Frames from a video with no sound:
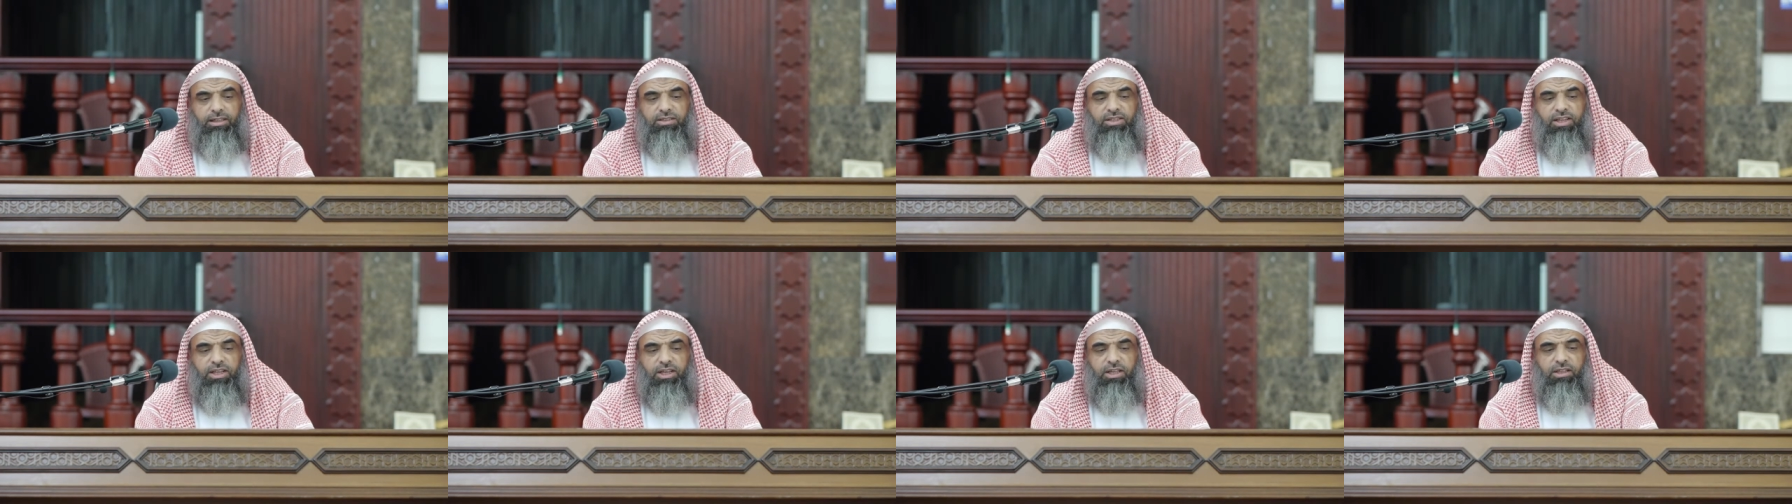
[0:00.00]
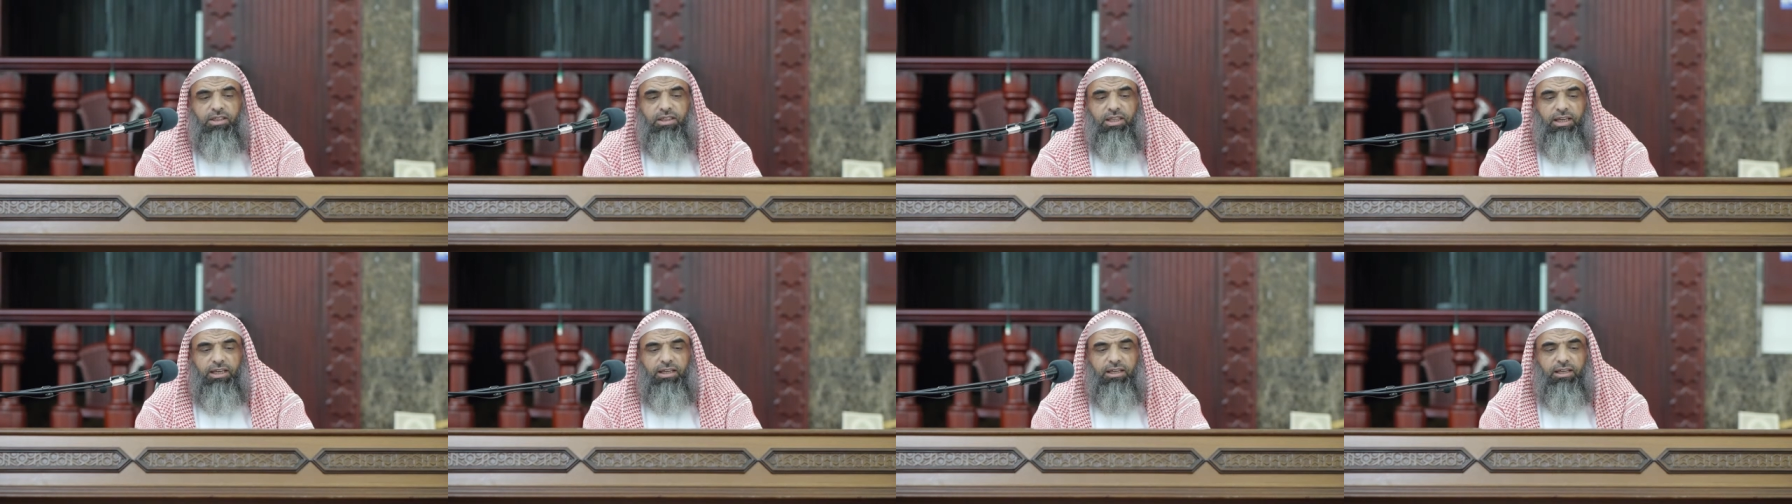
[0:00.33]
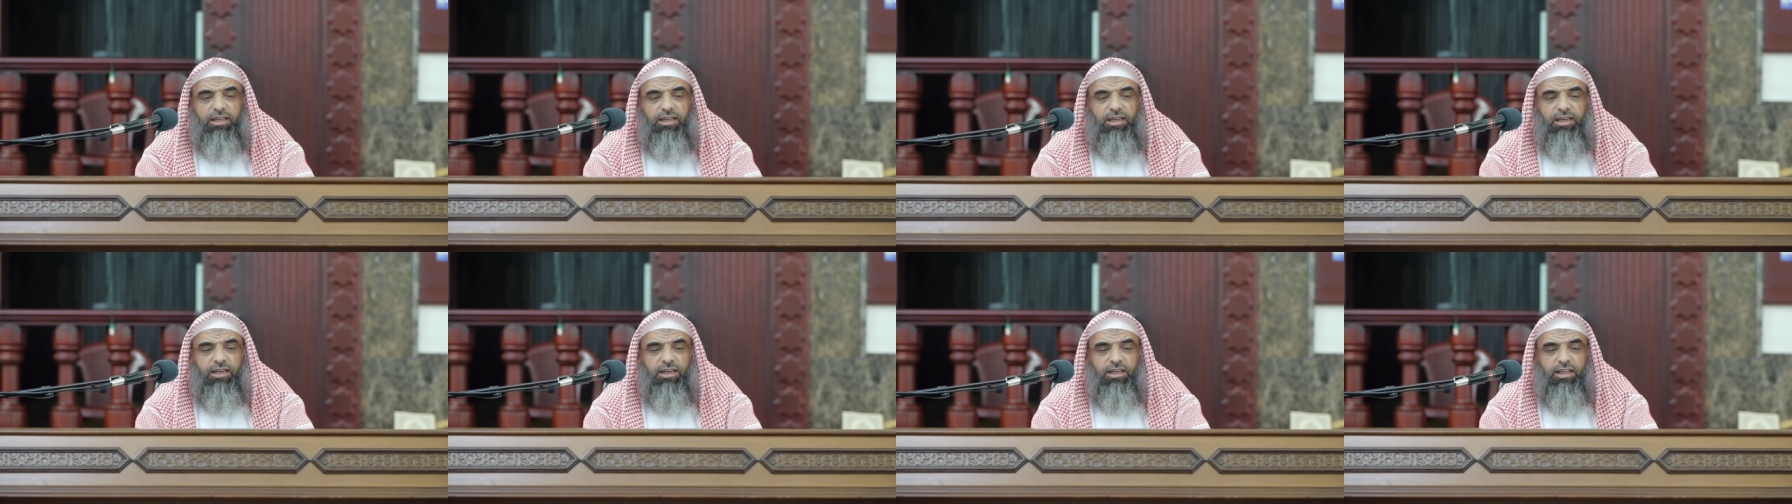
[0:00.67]
he
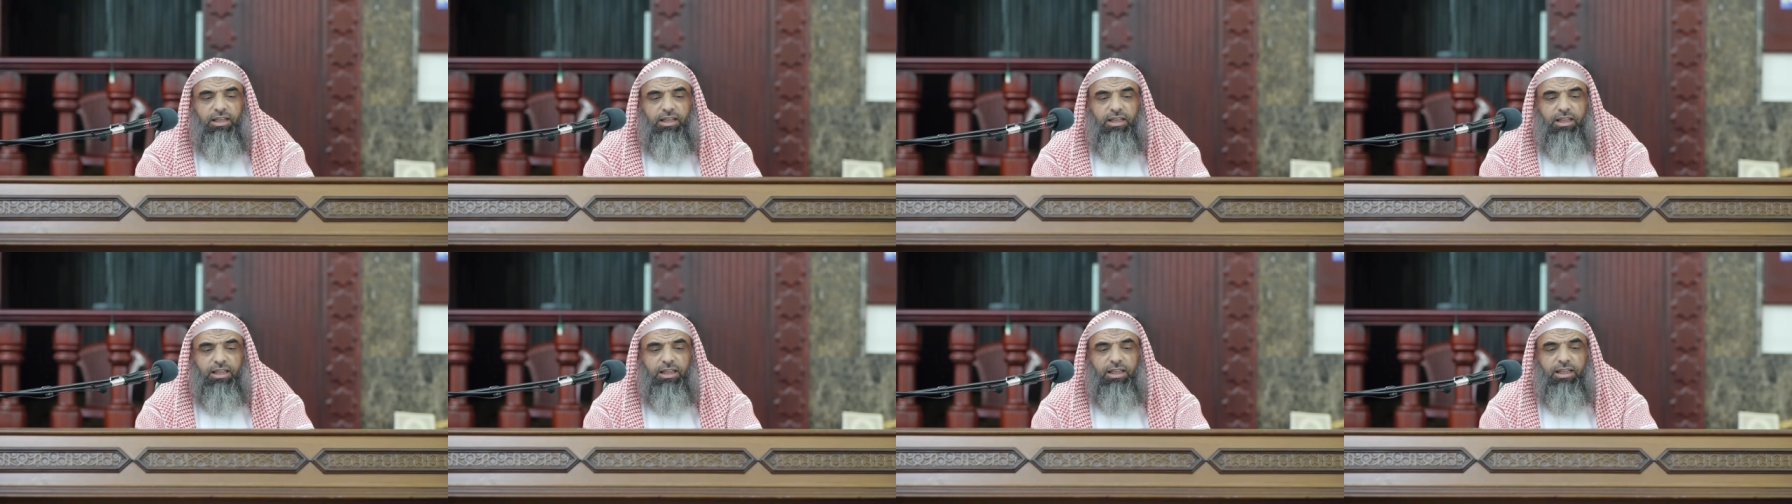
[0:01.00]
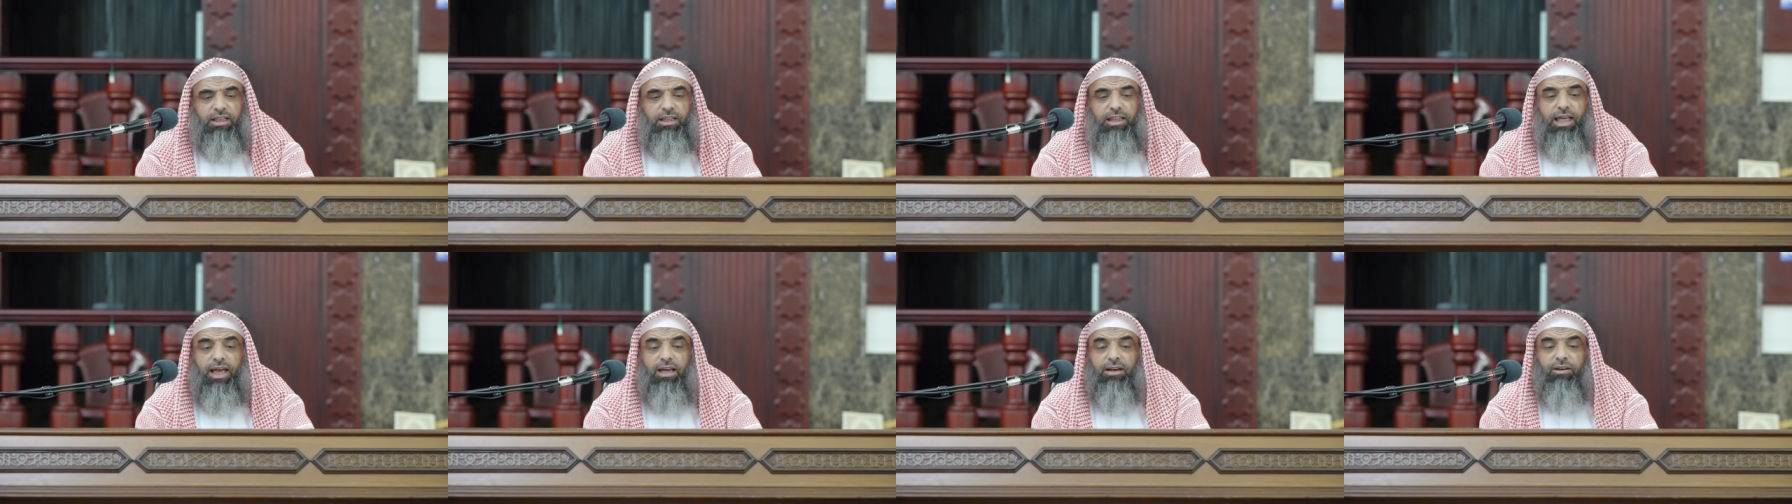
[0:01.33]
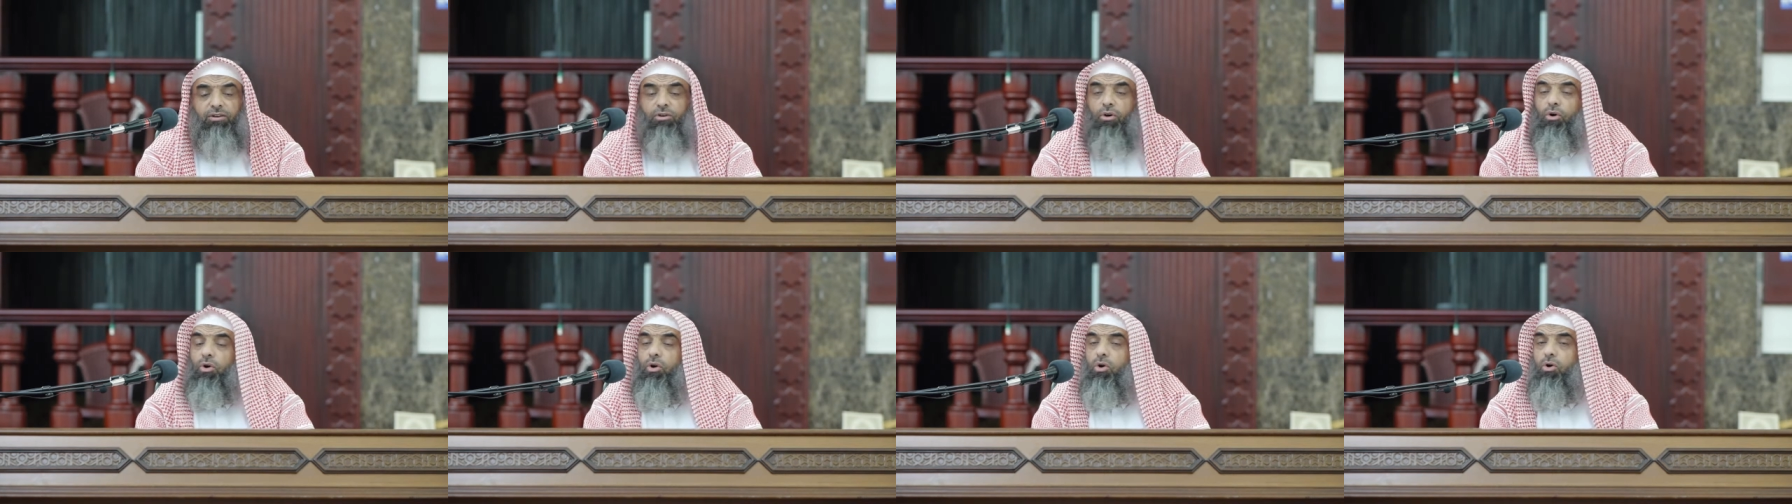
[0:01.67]
think that
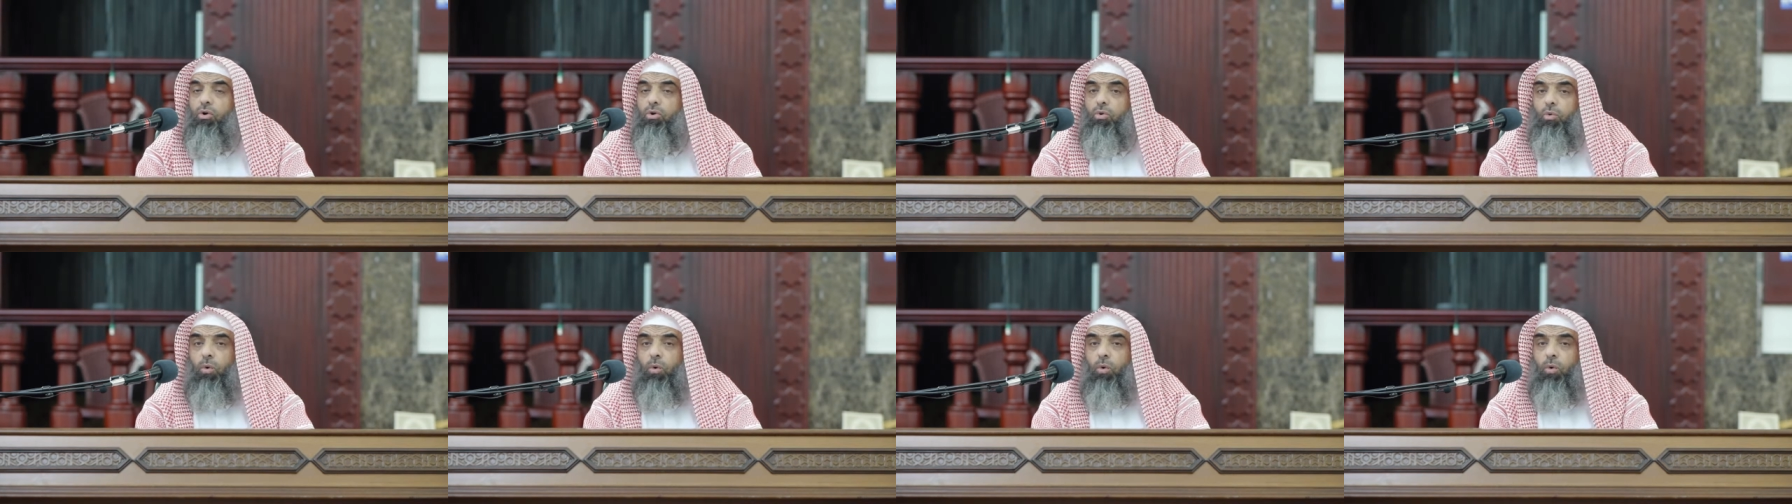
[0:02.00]
no